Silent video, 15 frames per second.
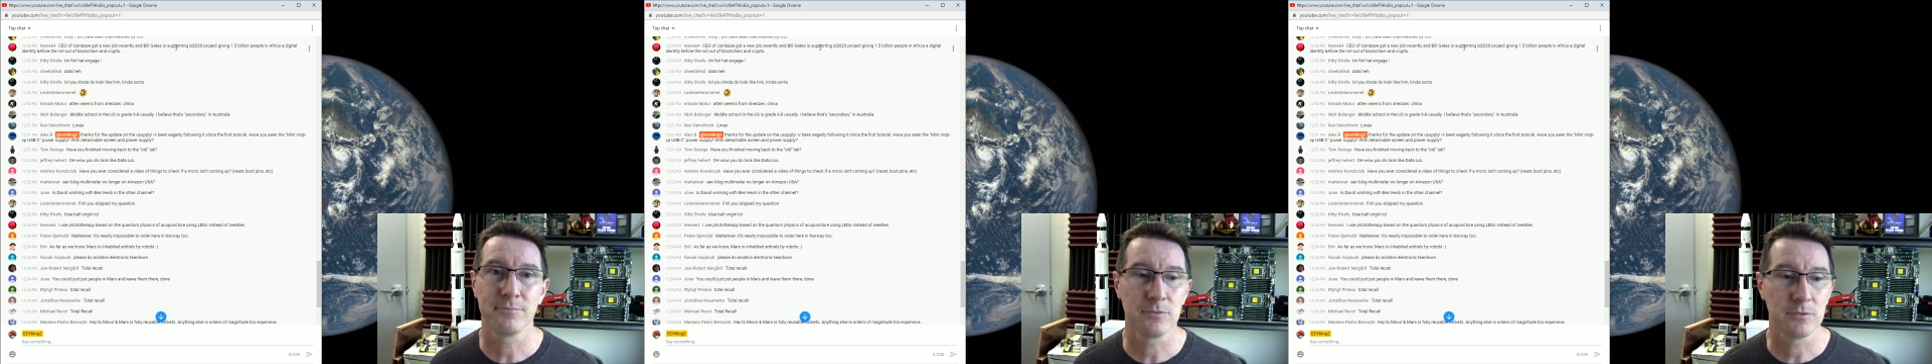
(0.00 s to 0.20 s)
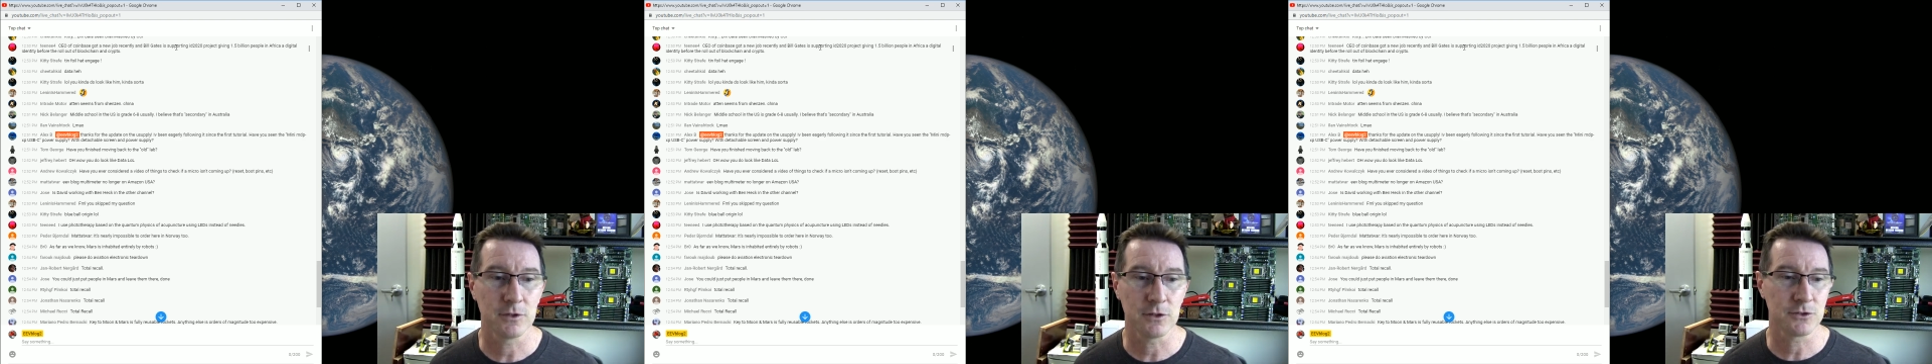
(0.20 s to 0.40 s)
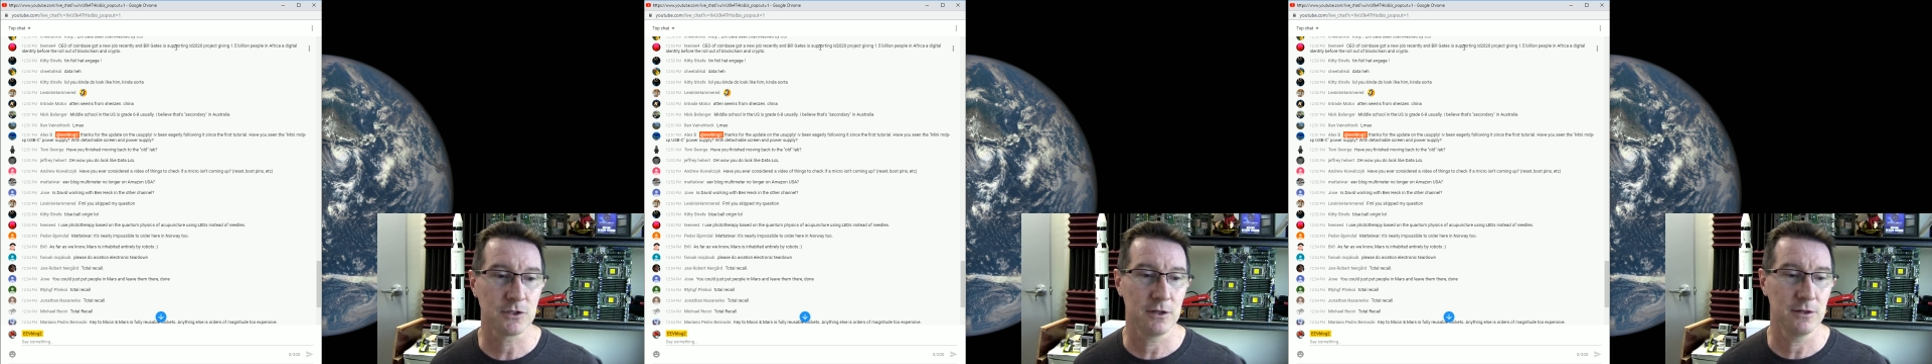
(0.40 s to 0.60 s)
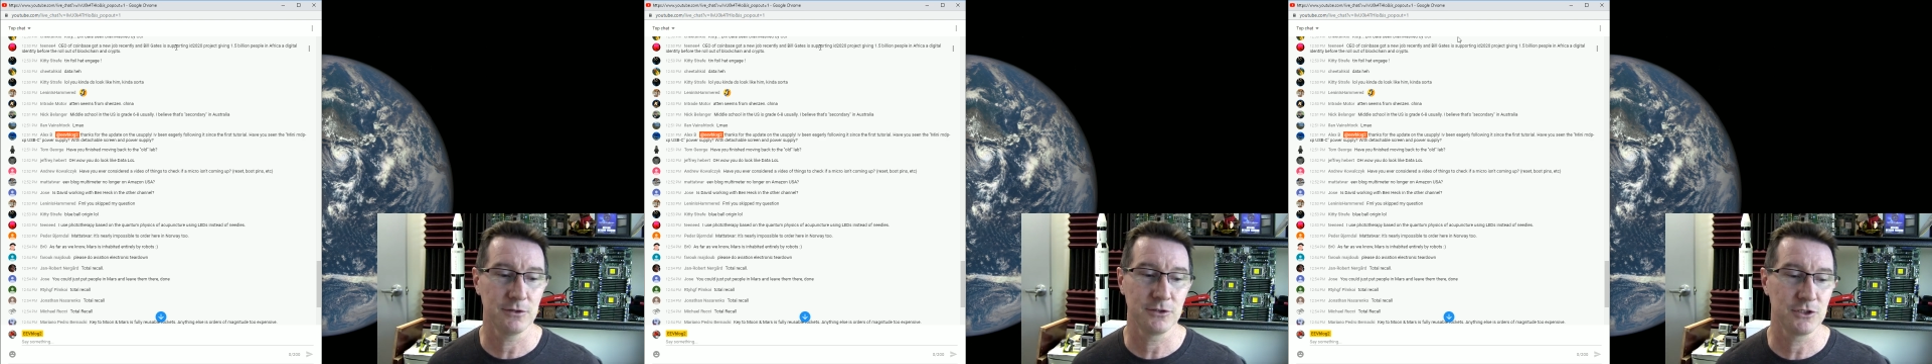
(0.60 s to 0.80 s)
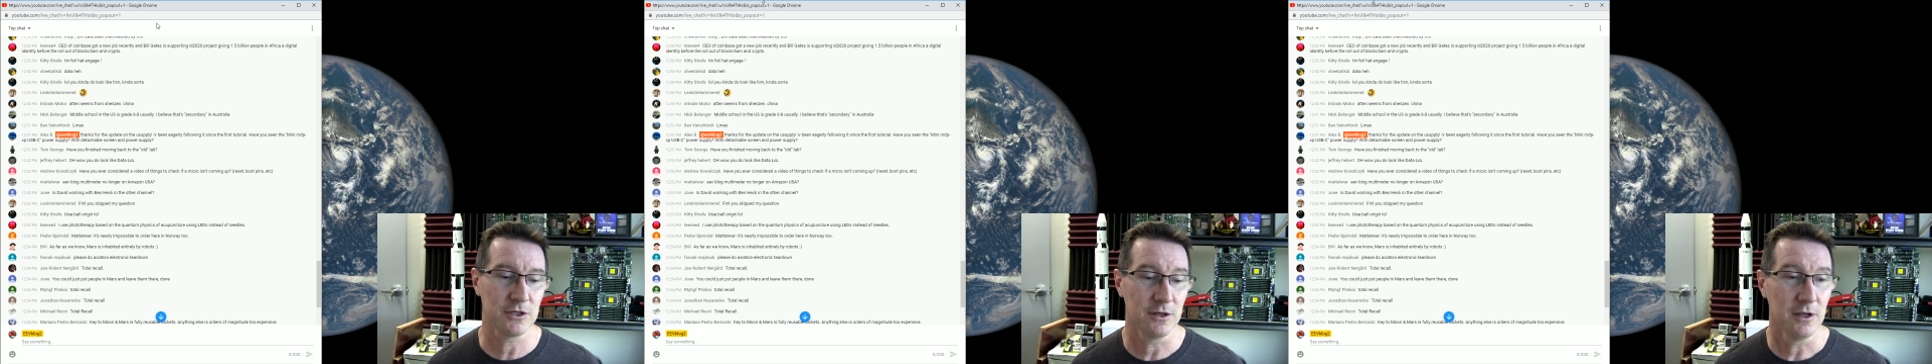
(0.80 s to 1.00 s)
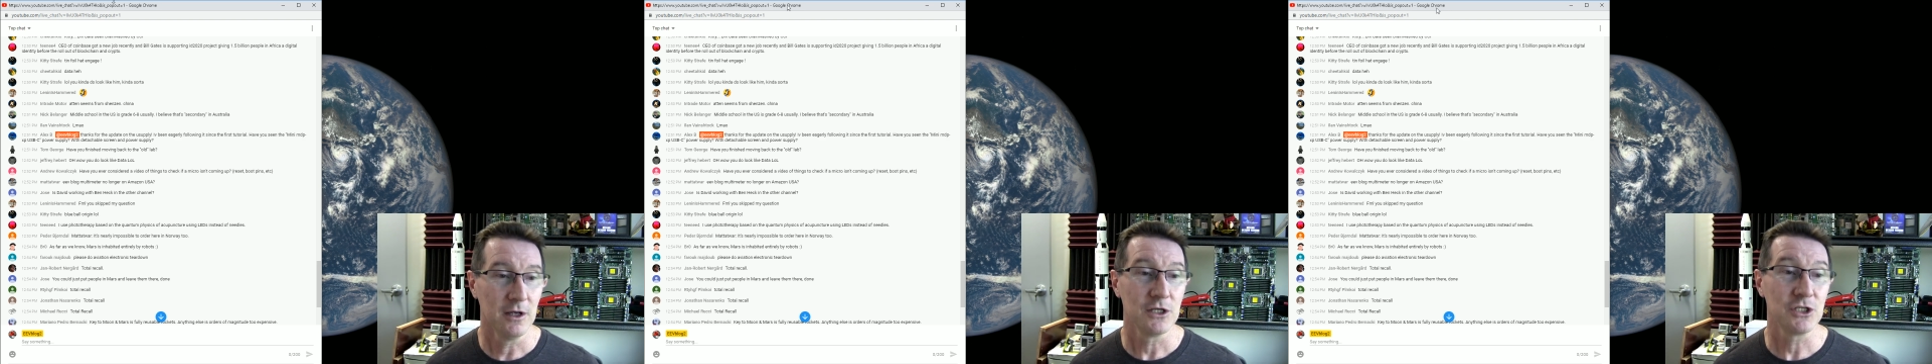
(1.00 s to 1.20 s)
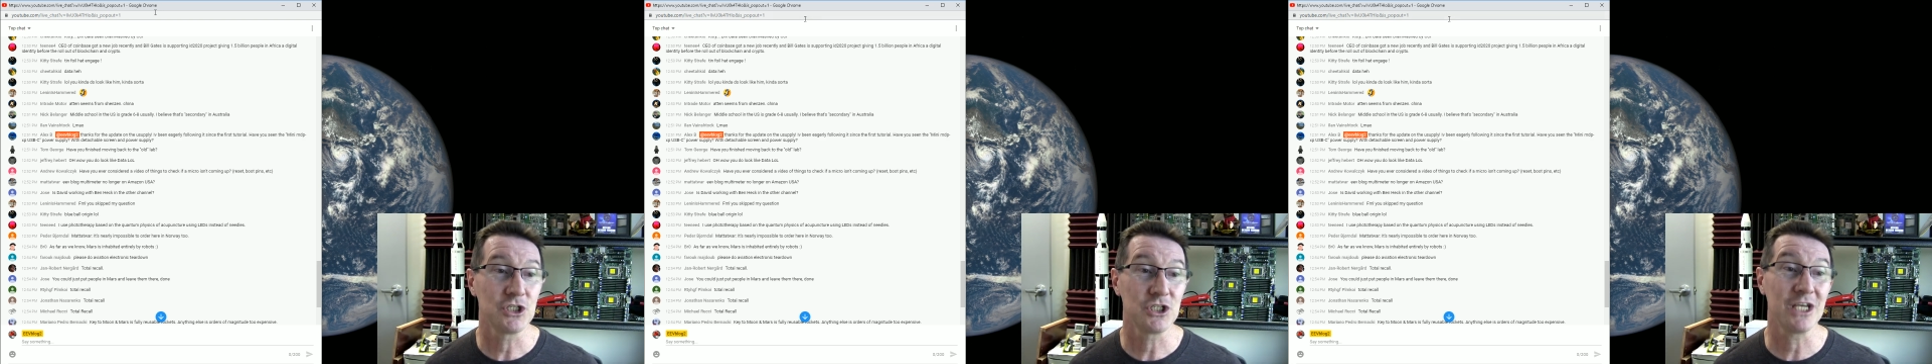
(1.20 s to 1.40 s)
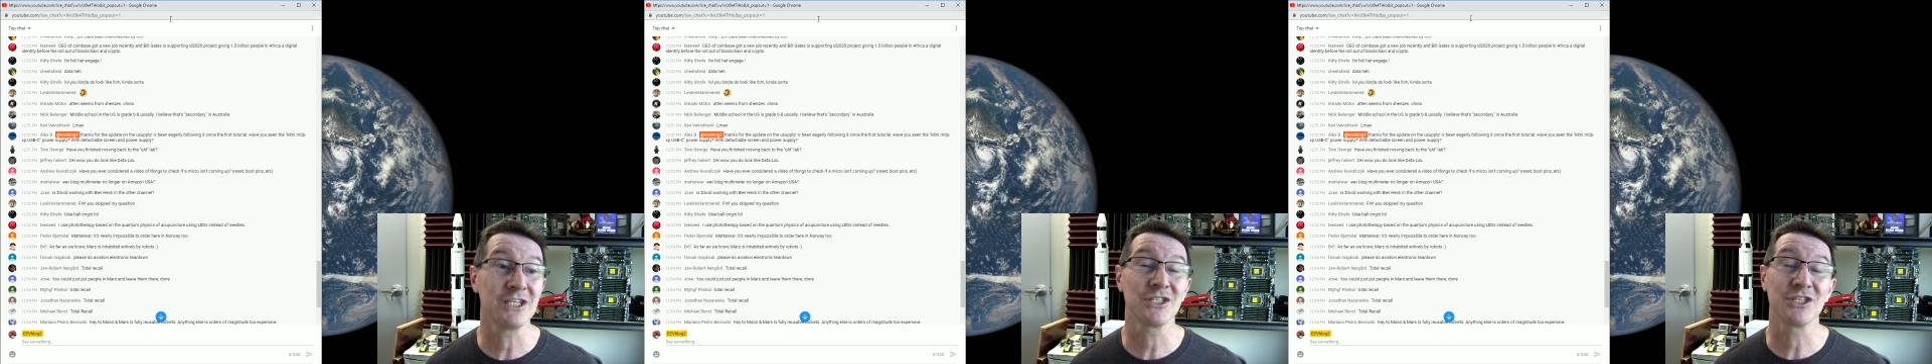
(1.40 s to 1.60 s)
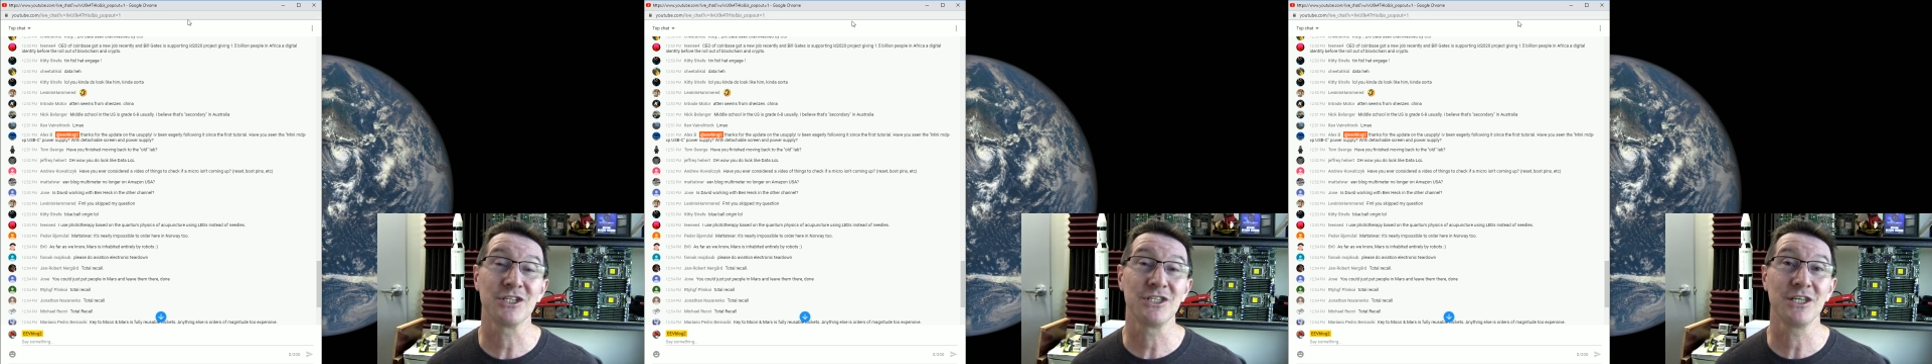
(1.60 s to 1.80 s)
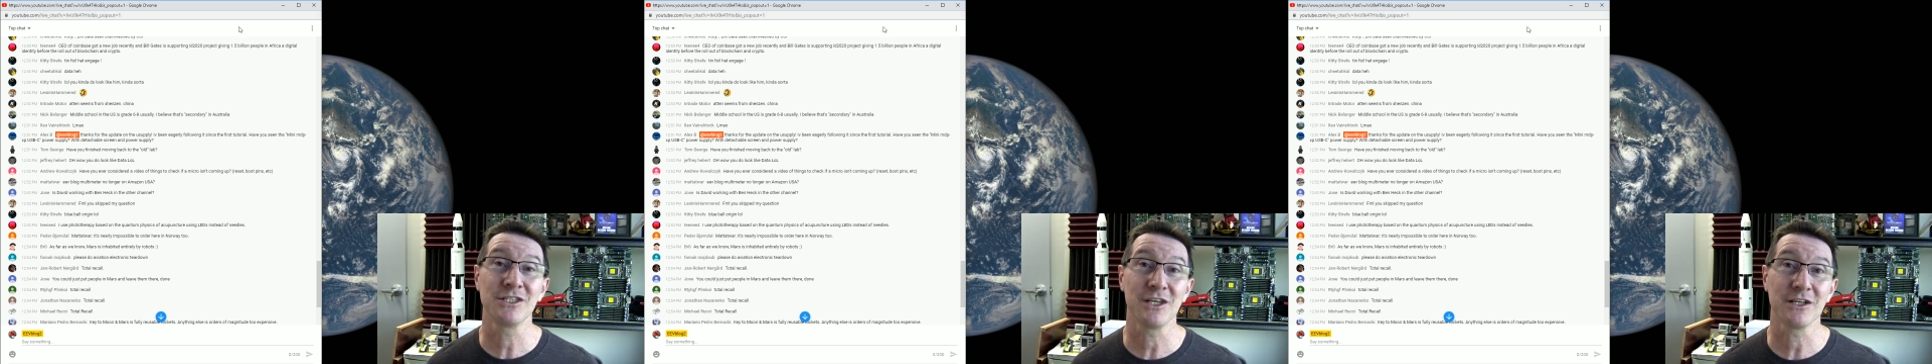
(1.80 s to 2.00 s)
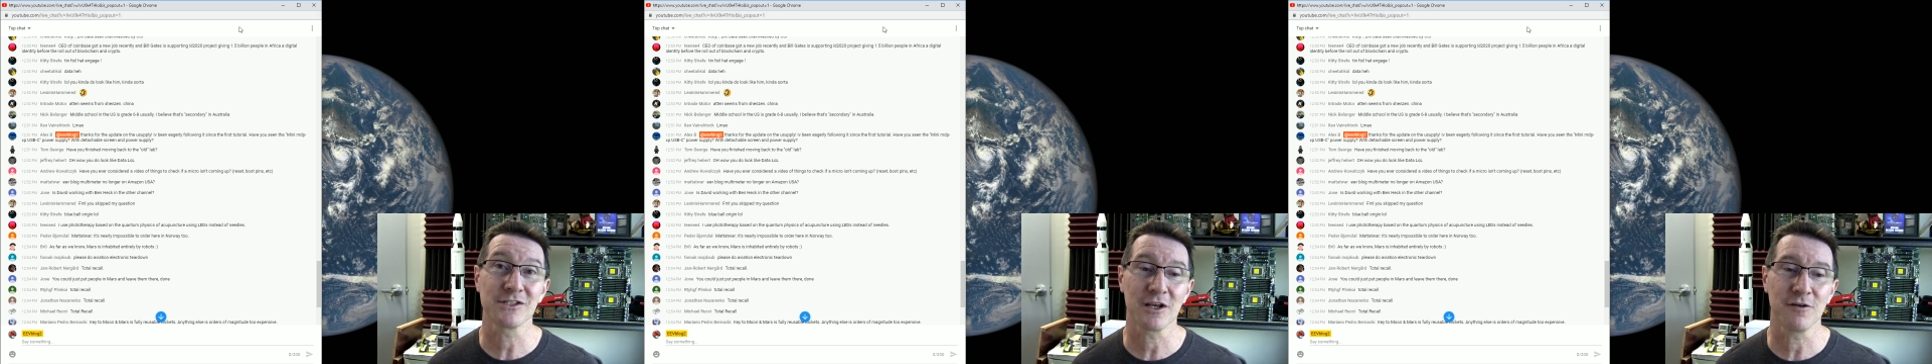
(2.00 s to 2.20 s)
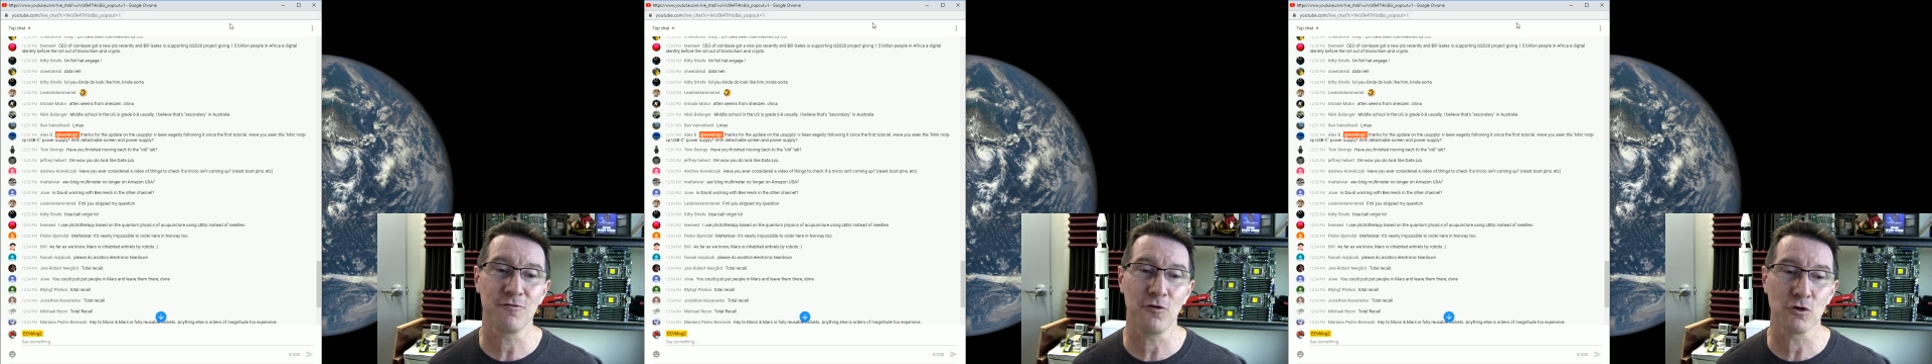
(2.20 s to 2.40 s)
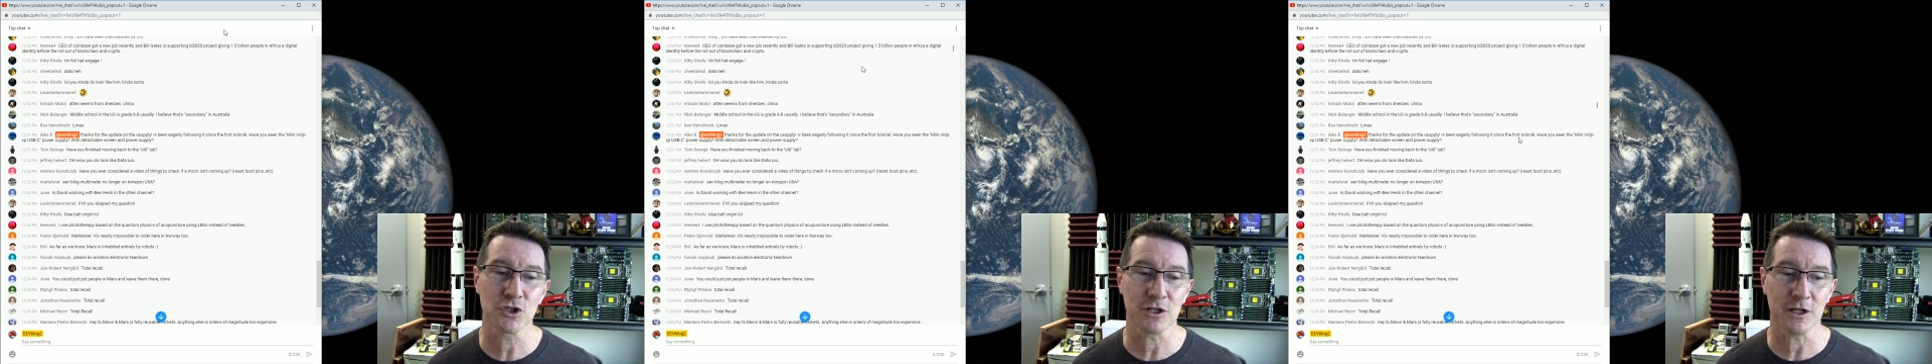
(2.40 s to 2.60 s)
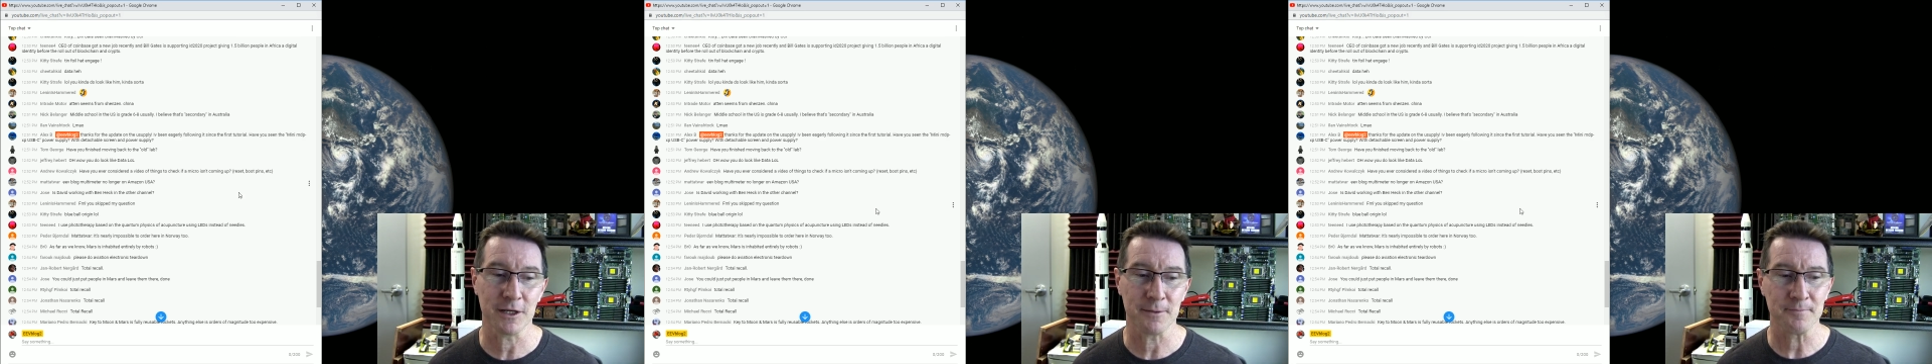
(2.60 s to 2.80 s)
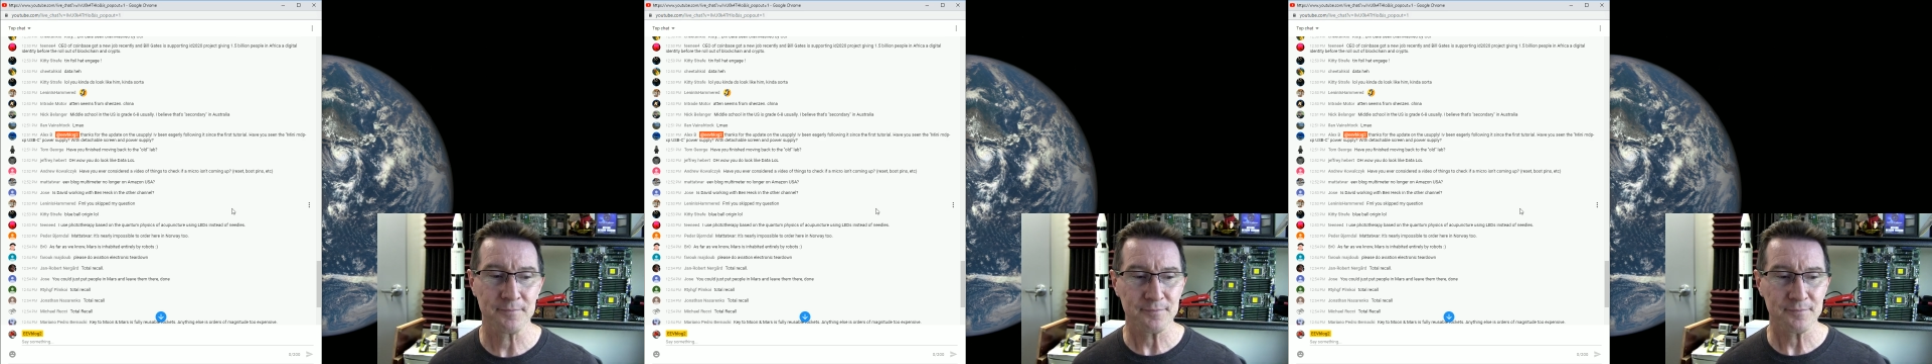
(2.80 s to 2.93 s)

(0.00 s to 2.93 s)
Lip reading: it's just sheer statistics, unfortunately.